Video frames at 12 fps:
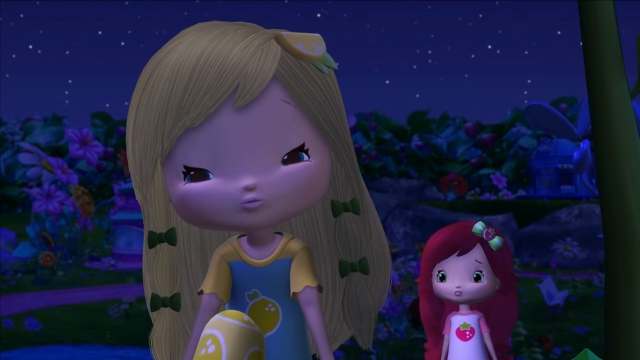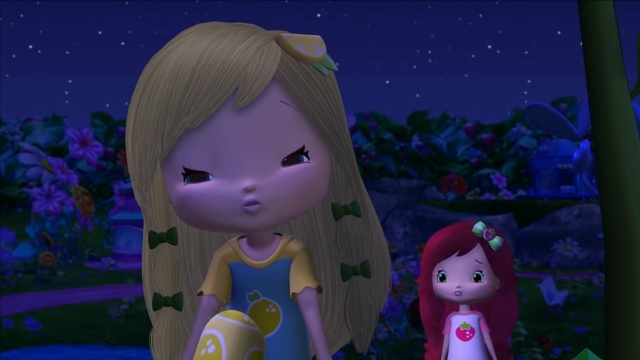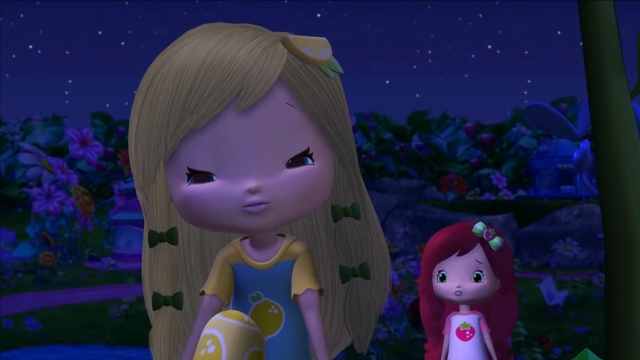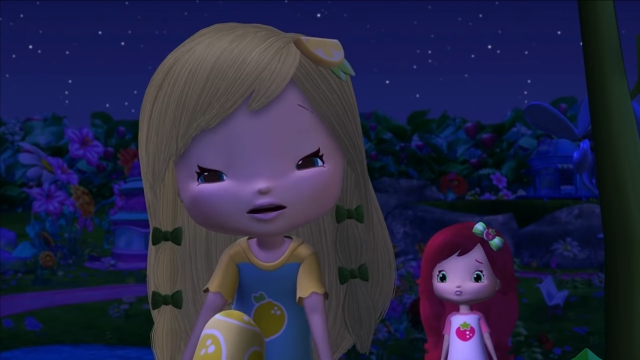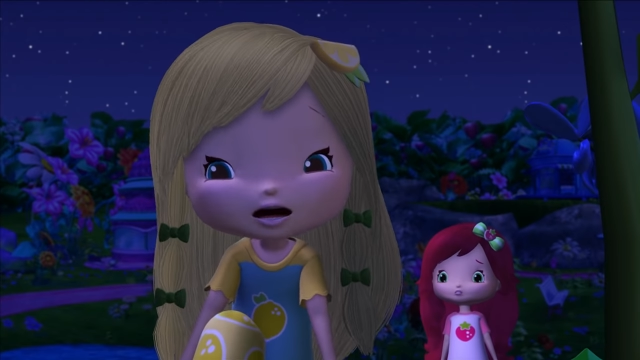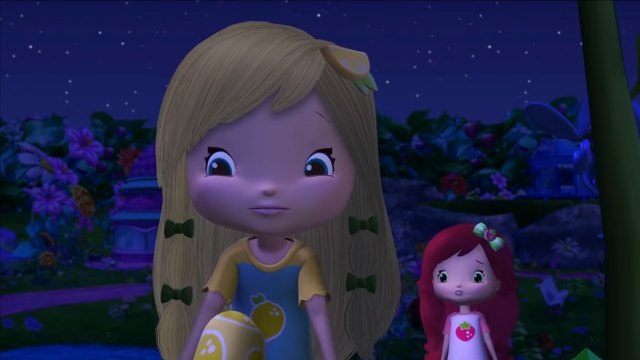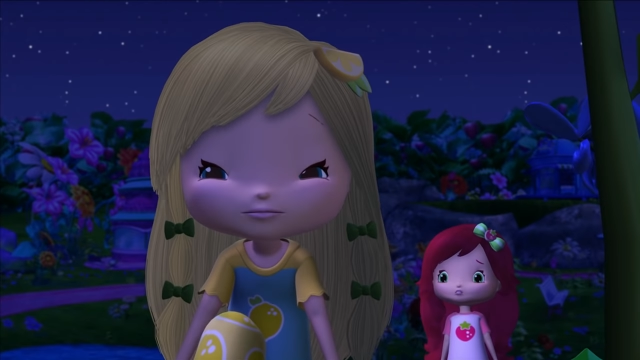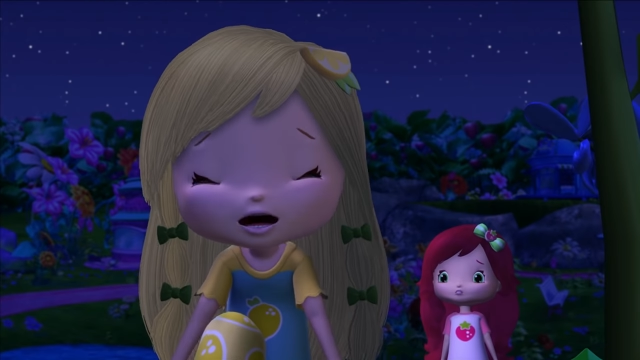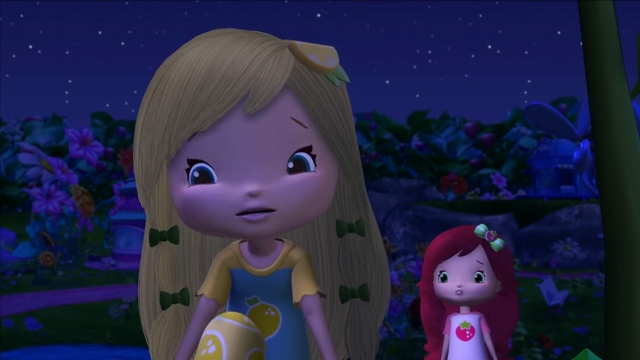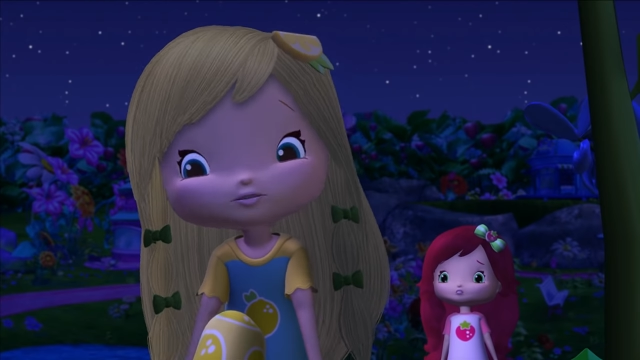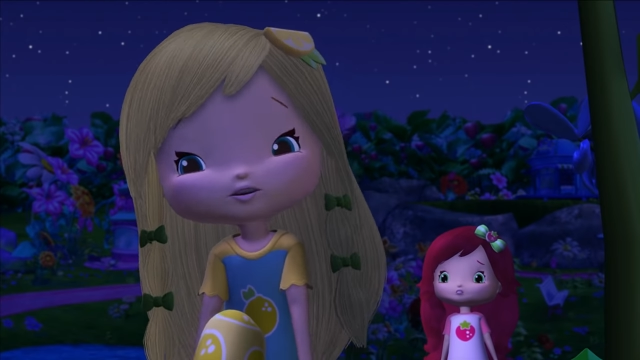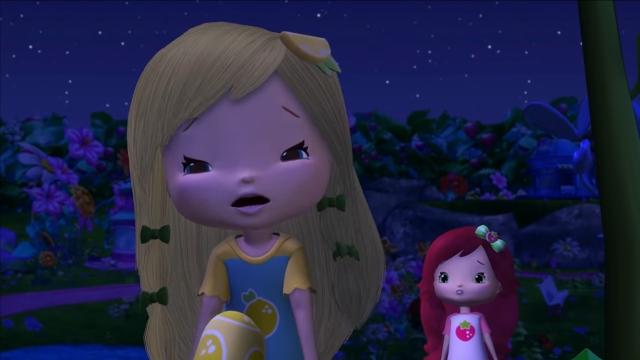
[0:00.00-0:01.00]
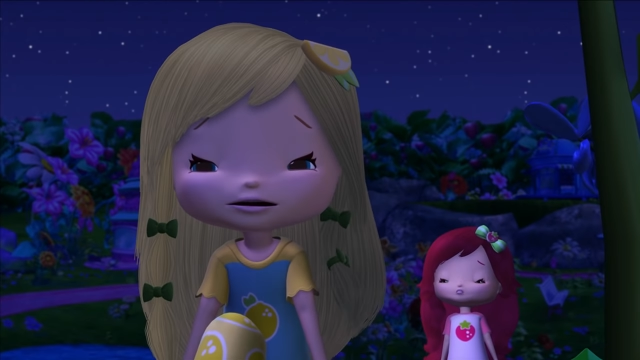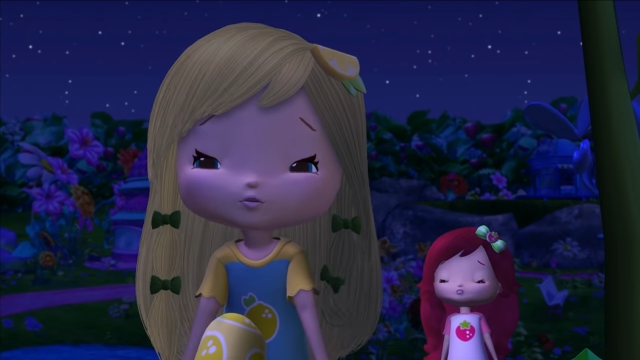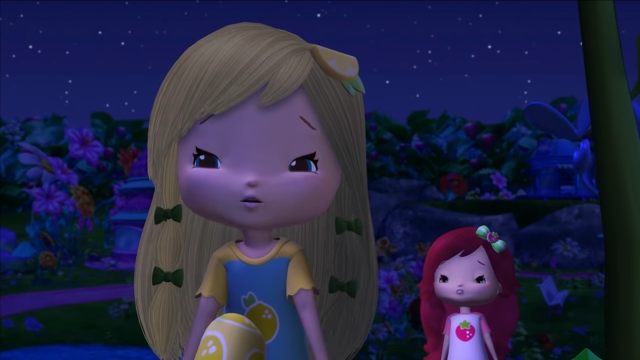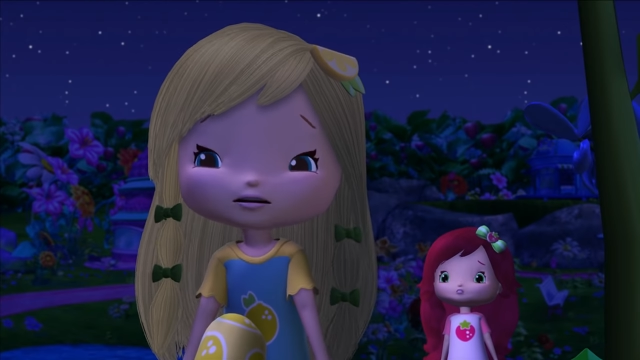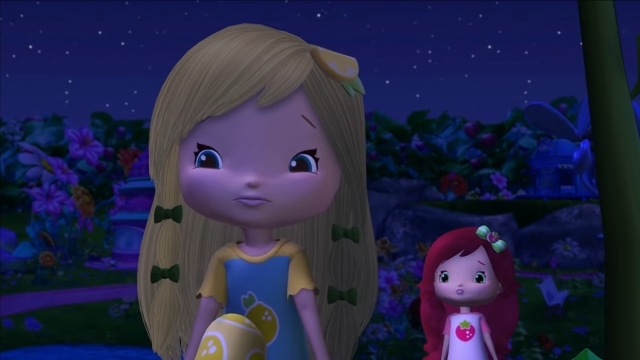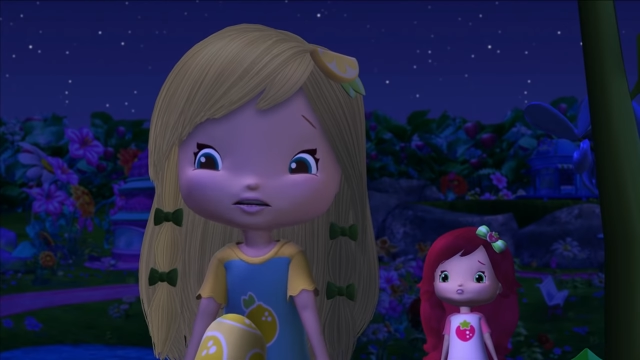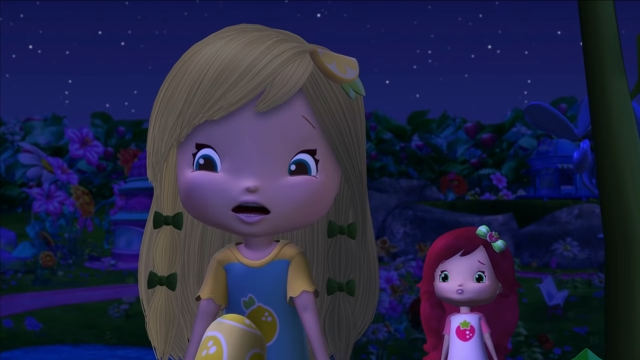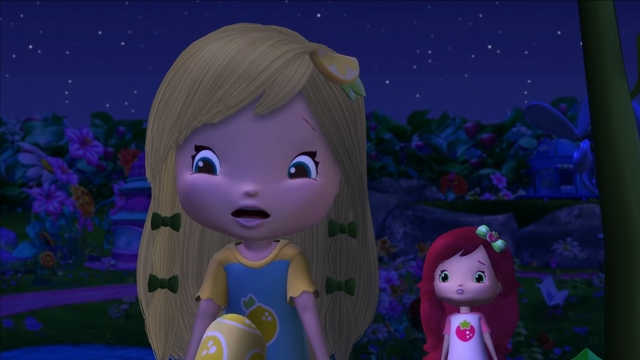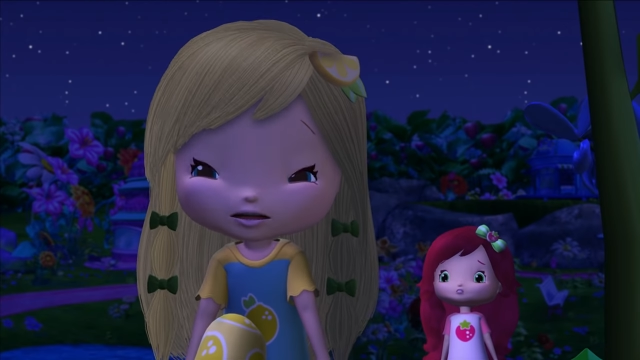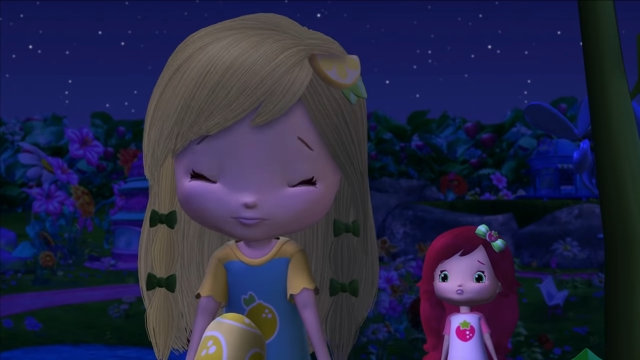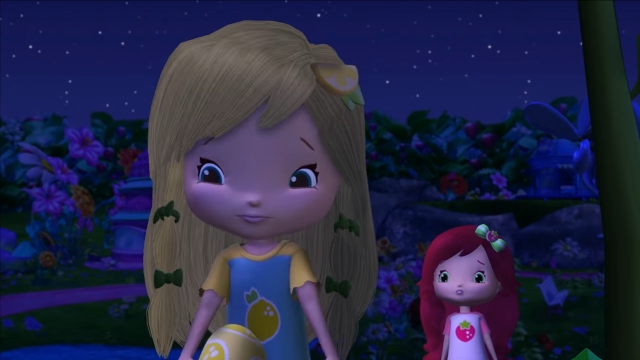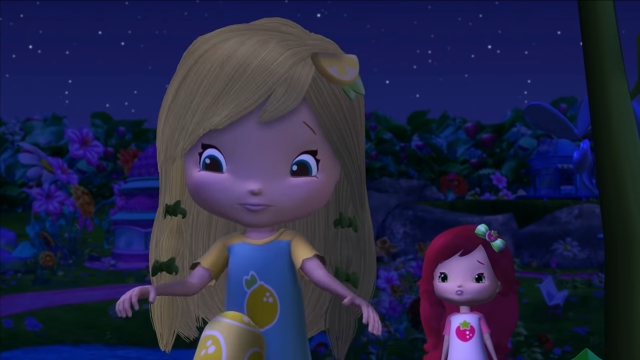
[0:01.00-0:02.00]
Speaker 1: I moved my best violet
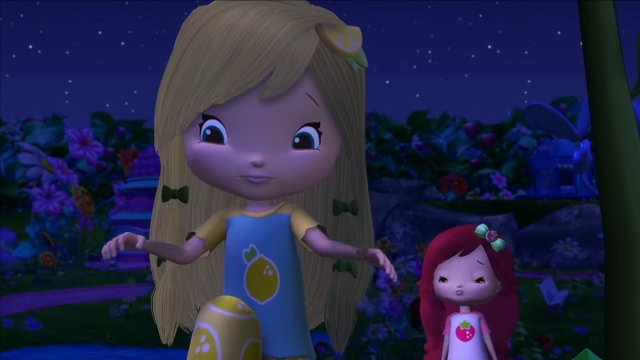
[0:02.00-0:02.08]
inside.